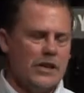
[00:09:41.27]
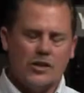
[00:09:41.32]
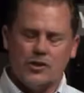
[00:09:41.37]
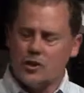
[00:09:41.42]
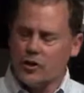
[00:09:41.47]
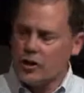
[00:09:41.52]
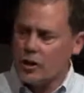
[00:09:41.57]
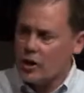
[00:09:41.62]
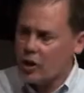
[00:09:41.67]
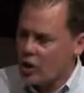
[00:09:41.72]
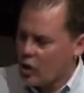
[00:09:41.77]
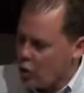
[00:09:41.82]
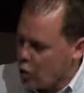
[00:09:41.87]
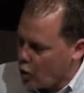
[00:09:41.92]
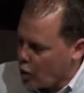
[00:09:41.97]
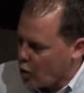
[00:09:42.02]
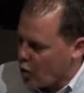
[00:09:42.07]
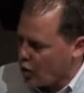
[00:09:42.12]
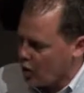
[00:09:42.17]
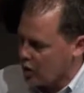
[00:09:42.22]
And so the
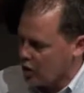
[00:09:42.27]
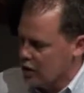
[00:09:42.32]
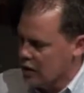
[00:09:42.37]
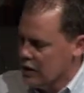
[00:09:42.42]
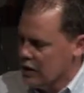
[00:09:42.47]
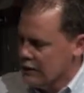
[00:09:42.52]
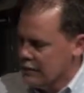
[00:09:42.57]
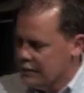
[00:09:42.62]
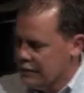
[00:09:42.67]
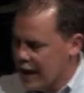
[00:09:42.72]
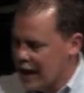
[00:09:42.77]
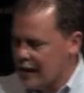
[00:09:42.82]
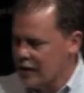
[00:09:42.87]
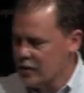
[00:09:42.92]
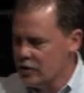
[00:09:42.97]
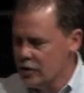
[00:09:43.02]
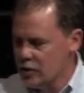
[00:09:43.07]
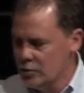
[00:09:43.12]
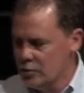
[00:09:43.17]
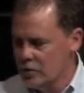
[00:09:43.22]
core
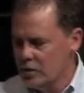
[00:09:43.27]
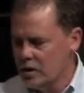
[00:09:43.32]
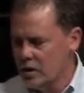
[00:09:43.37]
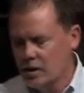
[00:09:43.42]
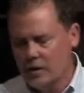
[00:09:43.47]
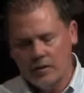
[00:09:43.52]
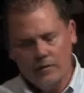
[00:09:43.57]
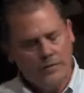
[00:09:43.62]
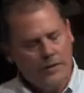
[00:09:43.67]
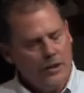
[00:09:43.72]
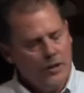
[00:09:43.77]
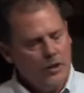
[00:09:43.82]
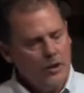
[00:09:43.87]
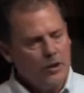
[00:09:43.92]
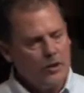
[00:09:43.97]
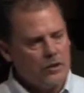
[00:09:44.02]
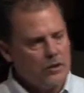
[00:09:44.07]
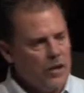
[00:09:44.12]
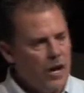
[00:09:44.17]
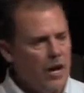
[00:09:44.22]
value of
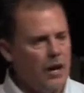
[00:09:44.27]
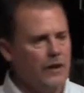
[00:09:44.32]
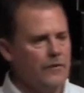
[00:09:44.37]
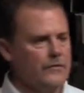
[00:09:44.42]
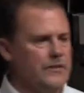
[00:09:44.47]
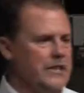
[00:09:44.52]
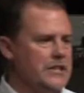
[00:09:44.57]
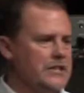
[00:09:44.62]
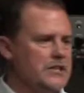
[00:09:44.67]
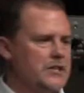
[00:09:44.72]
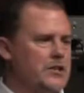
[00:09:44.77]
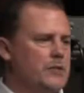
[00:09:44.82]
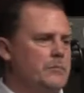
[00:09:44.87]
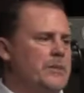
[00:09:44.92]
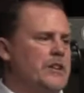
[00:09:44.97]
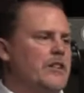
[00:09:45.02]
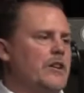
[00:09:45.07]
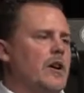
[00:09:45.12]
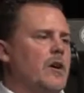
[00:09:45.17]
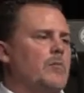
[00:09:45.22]
love needs to
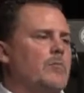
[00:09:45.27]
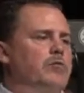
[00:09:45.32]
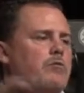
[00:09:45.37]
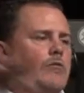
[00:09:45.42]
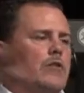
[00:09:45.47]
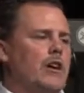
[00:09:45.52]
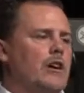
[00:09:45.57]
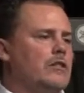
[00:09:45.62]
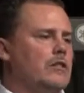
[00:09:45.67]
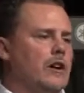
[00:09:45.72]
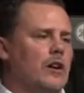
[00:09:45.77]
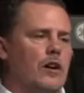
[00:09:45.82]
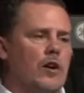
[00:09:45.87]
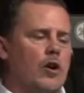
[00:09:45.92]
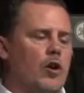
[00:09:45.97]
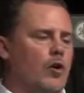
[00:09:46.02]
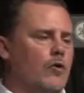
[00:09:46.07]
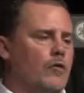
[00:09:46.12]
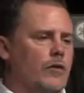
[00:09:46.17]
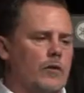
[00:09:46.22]
be the
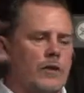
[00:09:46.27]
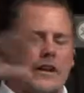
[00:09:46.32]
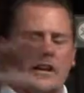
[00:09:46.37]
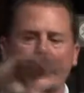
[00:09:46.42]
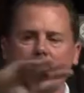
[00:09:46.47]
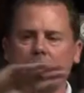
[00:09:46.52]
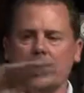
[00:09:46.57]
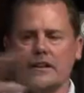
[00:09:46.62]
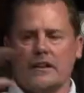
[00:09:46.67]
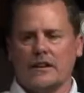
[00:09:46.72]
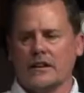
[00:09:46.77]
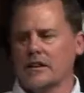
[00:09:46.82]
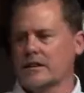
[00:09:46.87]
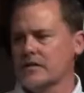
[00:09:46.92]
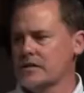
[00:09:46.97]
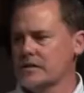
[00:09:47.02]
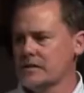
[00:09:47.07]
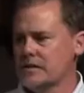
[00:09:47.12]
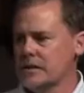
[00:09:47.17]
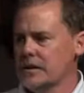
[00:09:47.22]
umbrella over anything
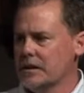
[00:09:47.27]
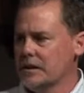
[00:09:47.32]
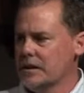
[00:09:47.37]
else.